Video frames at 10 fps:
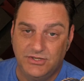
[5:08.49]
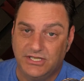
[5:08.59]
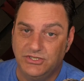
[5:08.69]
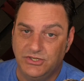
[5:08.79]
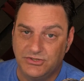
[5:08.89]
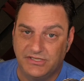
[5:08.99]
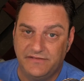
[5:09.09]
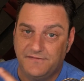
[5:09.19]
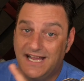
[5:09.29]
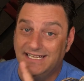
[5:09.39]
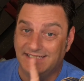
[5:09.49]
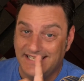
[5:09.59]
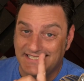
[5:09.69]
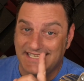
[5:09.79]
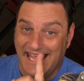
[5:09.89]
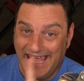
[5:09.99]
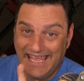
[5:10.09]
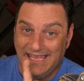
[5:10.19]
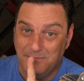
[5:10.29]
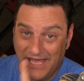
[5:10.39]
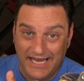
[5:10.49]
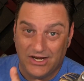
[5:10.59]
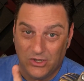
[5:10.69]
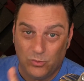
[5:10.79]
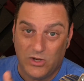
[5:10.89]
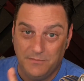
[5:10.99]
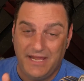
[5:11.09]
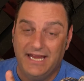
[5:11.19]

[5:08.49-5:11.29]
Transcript: You can usually find at least one